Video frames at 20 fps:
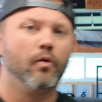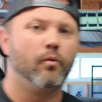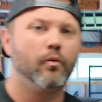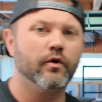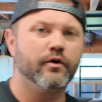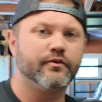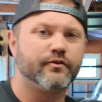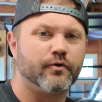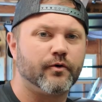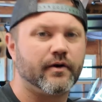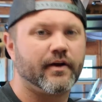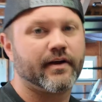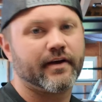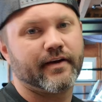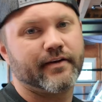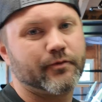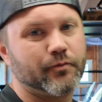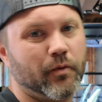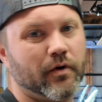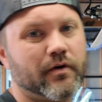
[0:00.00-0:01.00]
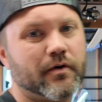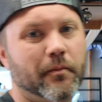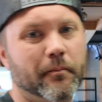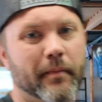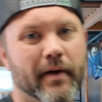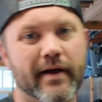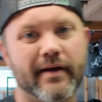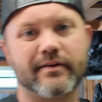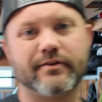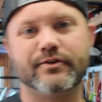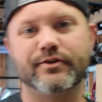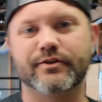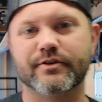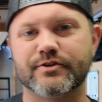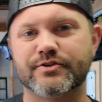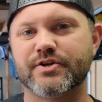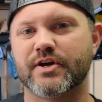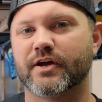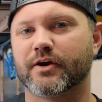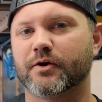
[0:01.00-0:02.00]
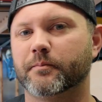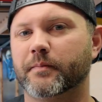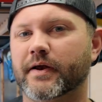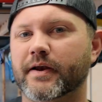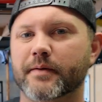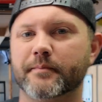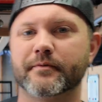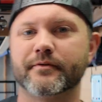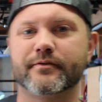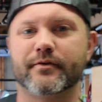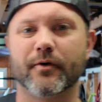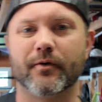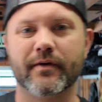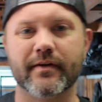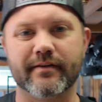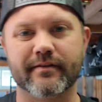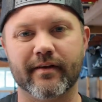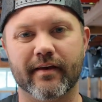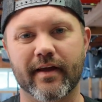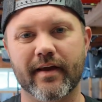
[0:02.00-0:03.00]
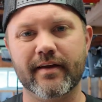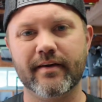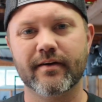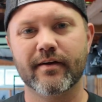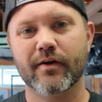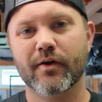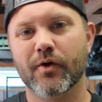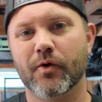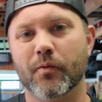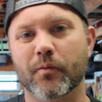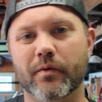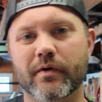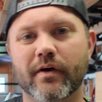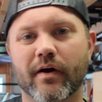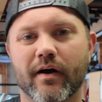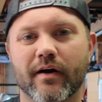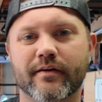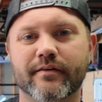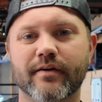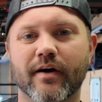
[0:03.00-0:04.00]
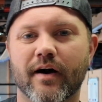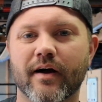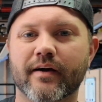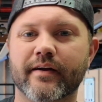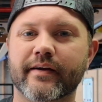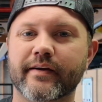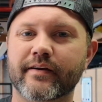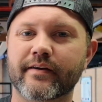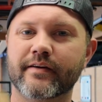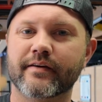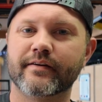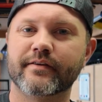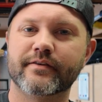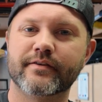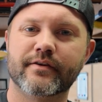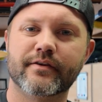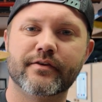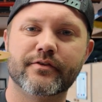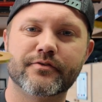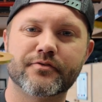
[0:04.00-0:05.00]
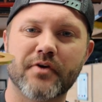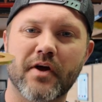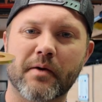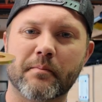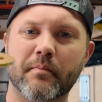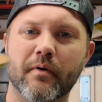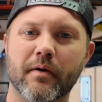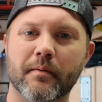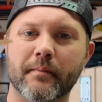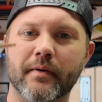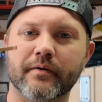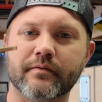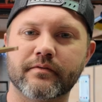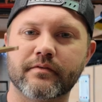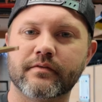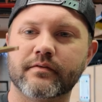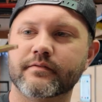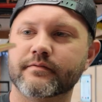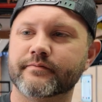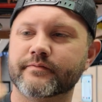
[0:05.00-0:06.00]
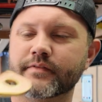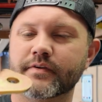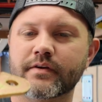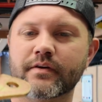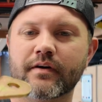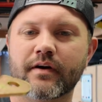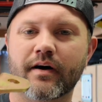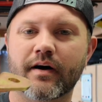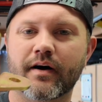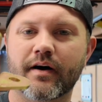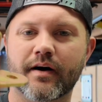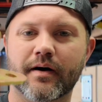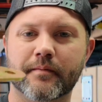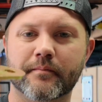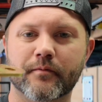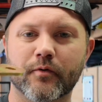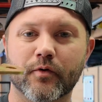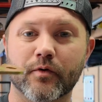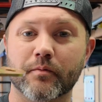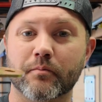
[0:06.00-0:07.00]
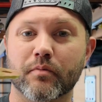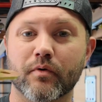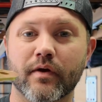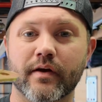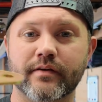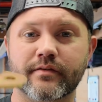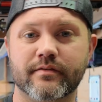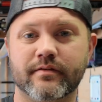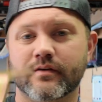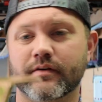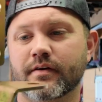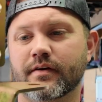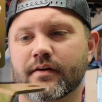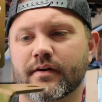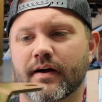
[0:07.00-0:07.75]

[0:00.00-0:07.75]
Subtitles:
What is going on, guys? Welcome back to the channel. My name is Tony. Today we are talking track bar mounts or brace.